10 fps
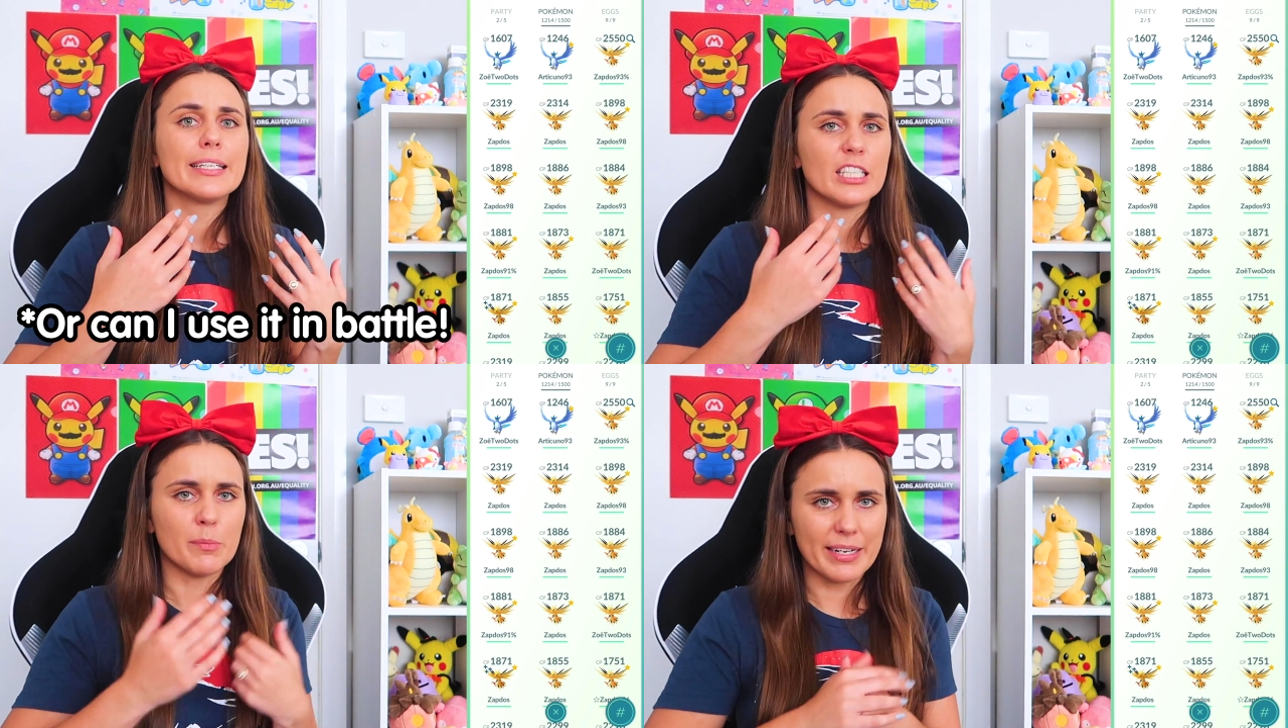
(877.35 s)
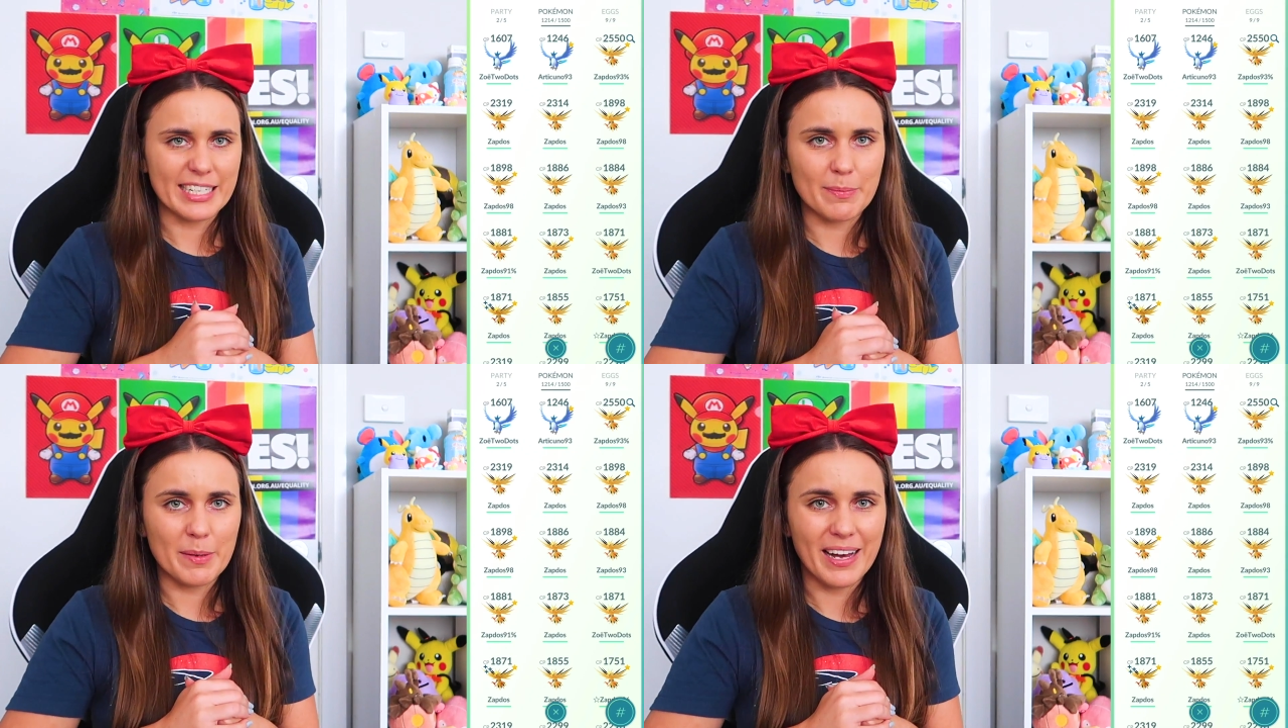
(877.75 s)
you might
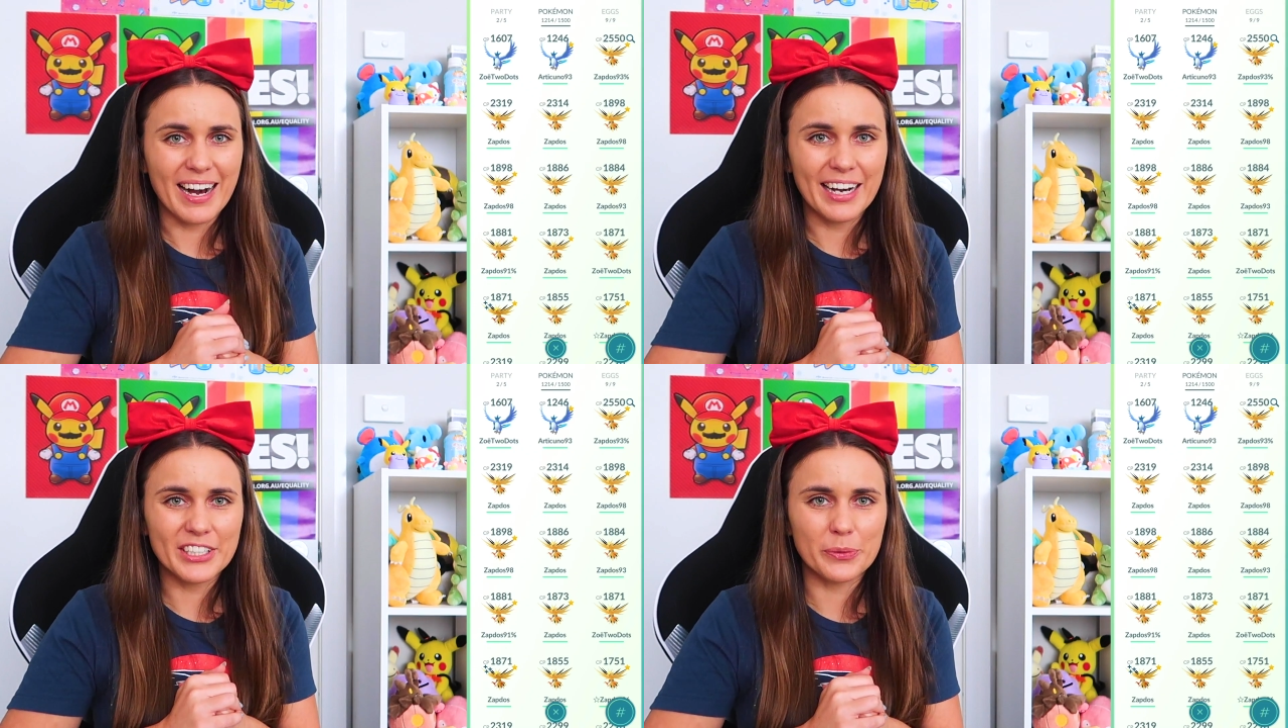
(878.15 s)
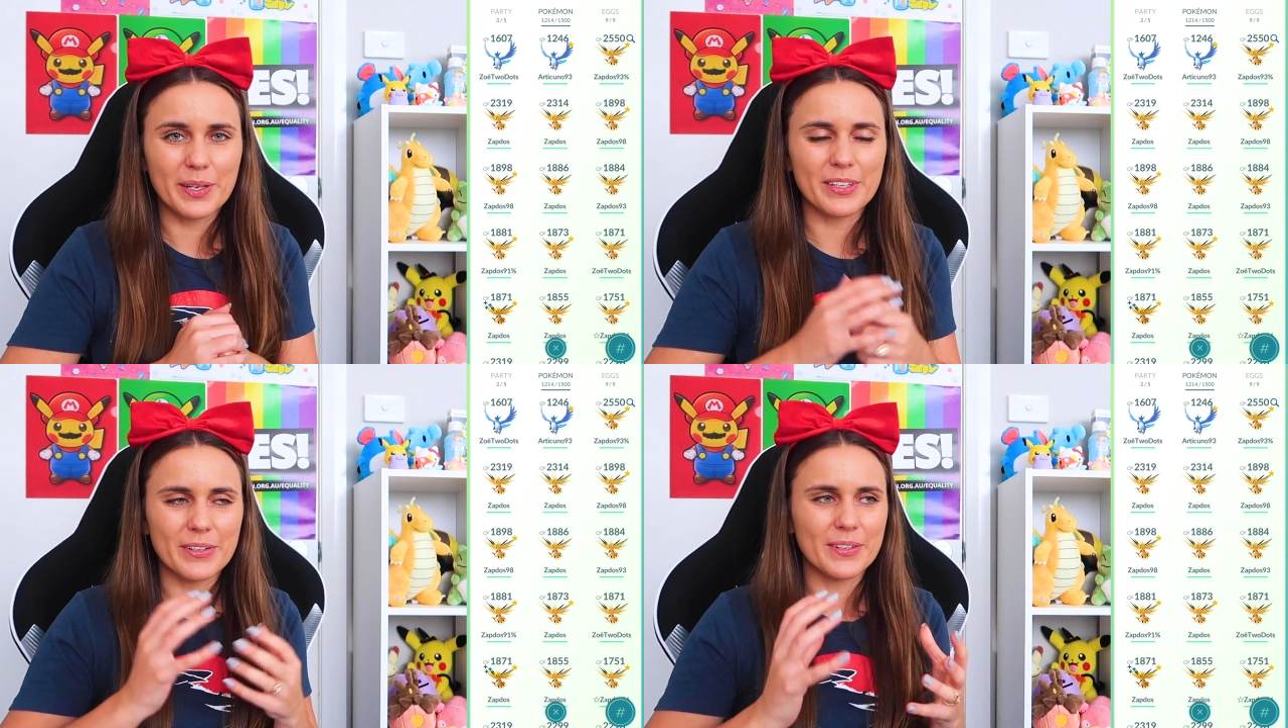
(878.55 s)
need to be a bit harsher
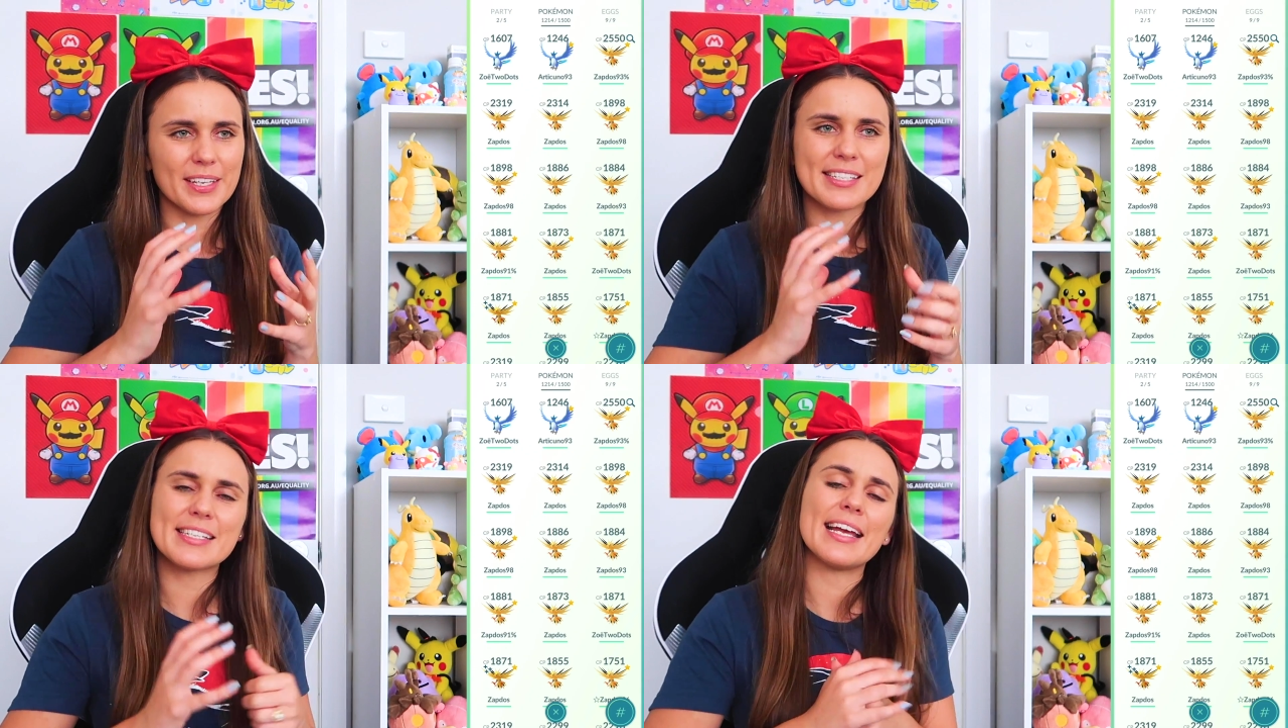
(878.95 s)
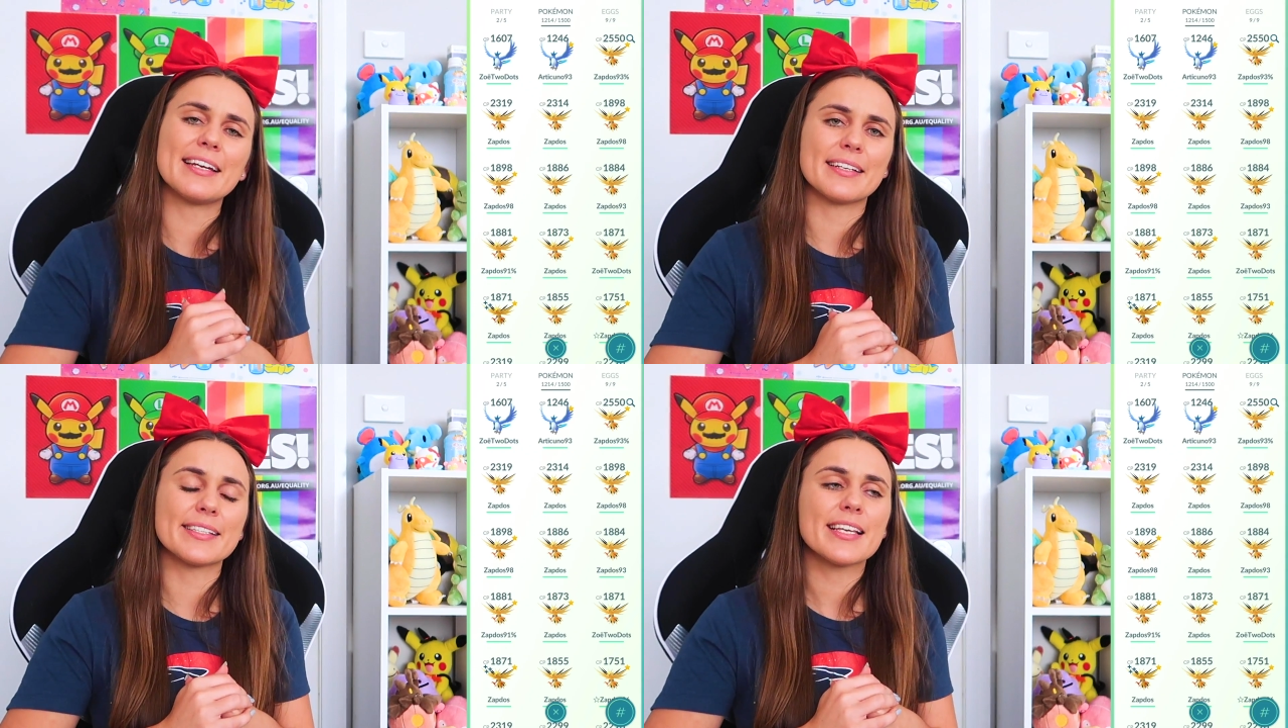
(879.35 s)
with your
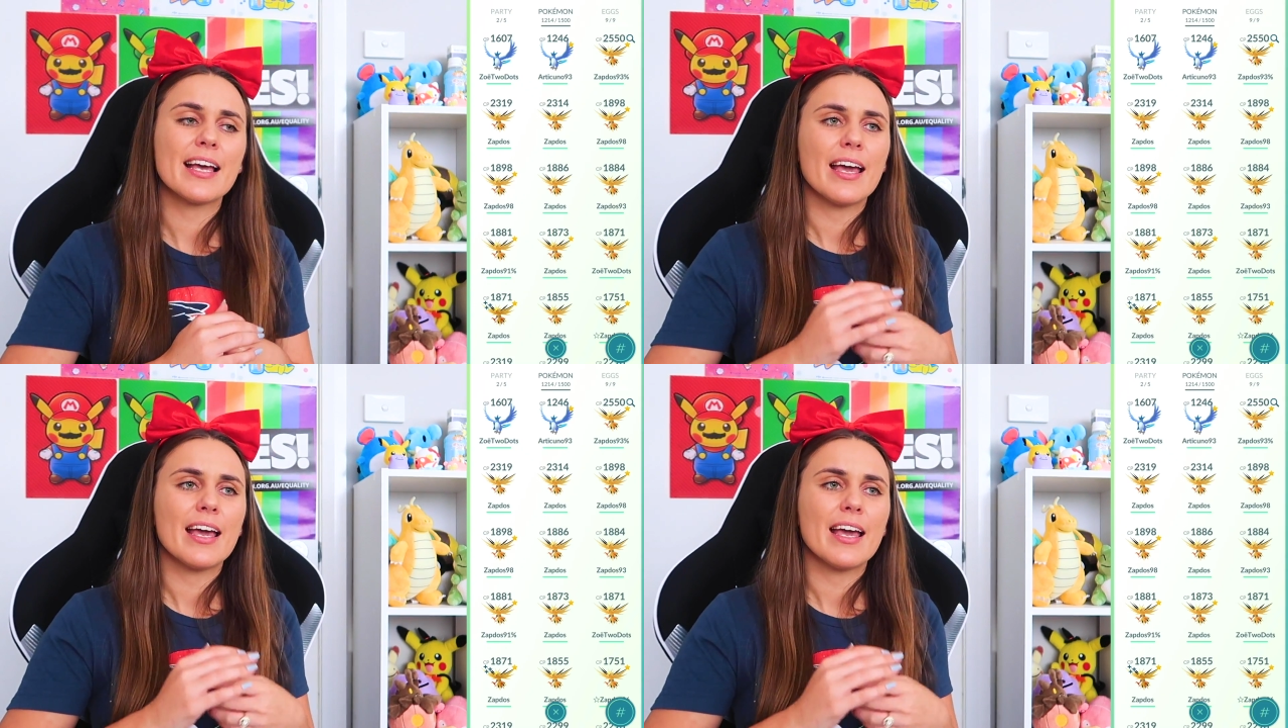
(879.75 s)
standards.